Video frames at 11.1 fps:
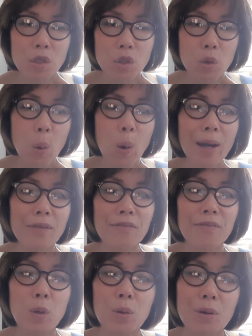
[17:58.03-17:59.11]

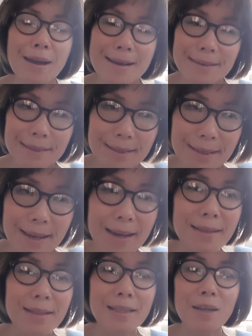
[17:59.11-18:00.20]
joyful
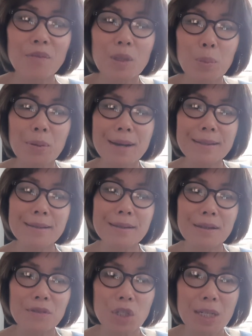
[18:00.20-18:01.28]
sense of the presence
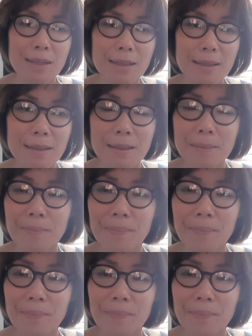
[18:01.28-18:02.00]
of Jesus.